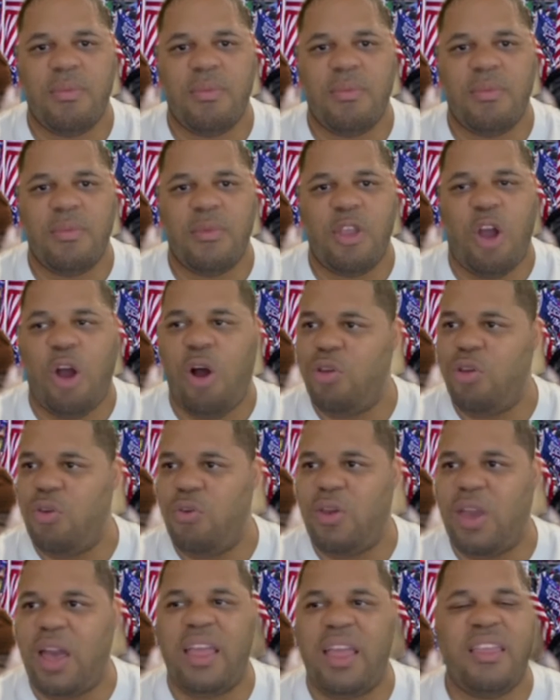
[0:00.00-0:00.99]
All you
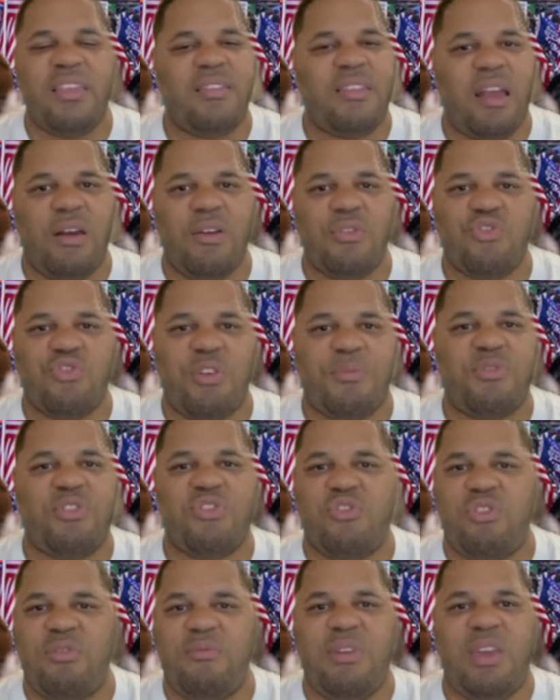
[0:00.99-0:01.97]
got is Donald Trump
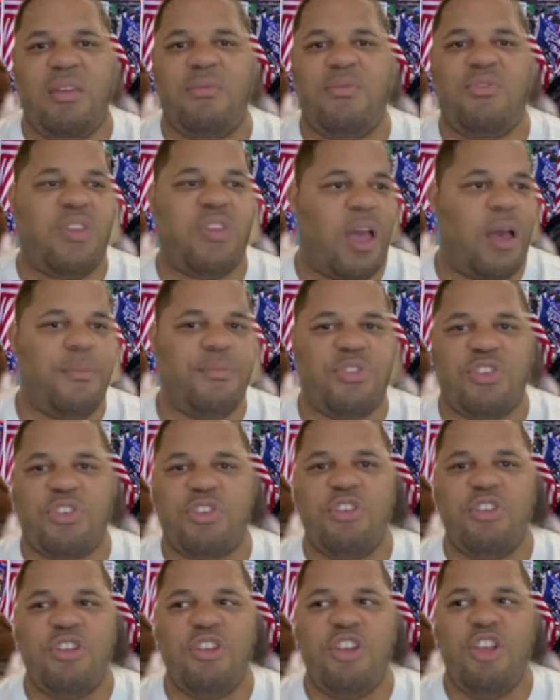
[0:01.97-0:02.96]
screaming dumps,
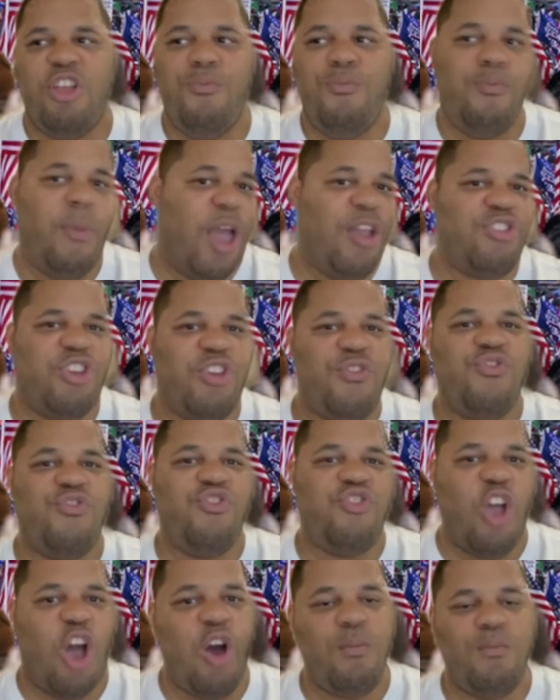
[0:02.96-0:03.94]
massive
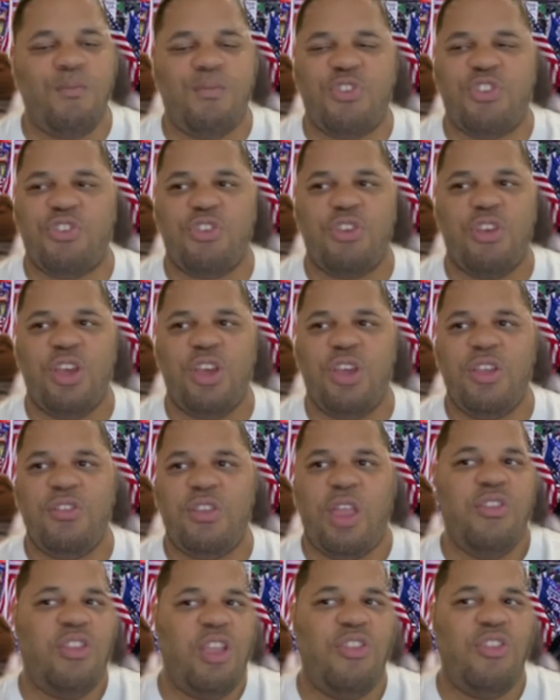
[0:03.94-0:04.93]
dumps, they
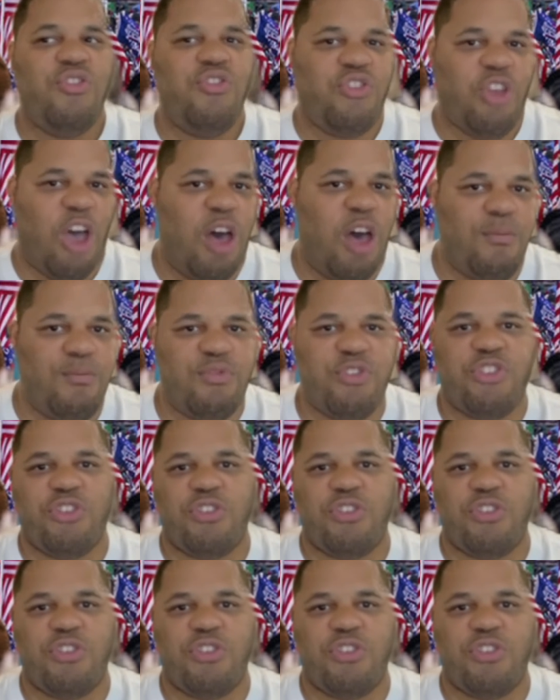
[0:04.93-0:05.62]
did dumps.